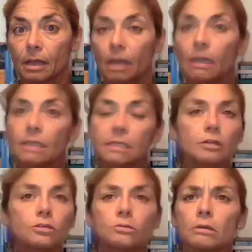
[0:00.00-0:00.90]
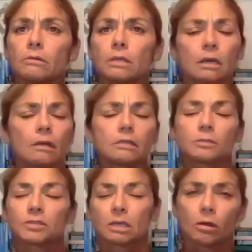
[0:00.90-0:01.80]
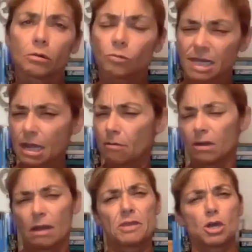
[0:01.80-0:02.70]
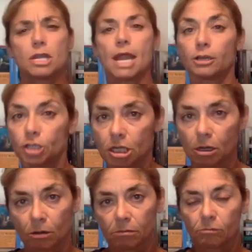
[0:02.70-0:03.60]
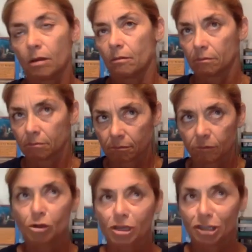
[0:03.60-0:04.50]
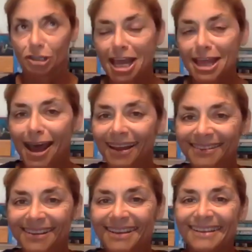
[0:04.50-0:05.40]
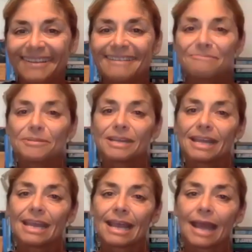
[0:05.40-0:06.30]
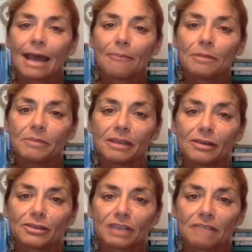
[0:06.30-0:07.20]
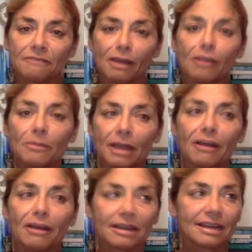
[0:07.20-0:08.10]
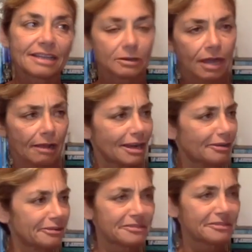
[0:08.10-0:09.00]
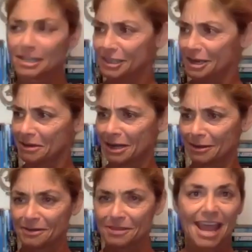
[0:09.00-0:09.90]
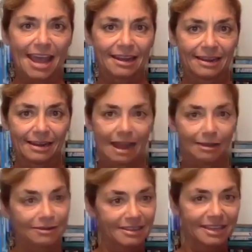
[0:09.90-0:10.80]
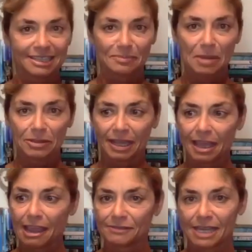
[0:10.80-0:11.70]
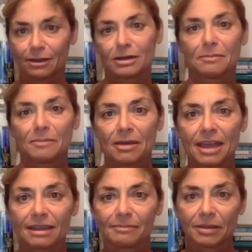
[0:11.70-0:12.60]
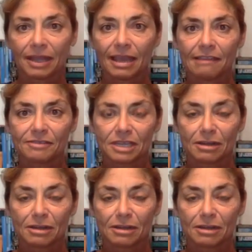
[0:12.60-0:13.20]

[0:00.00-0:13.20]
And I didn't do it with a concept of saying, oh, one day I want to be on Nat Geo. Well, you can say that, but it happened because I followed my heart and I said, okay, I'm going to learn this and I'm going to learn that. And I learned this about the caves and learn about that about the caves.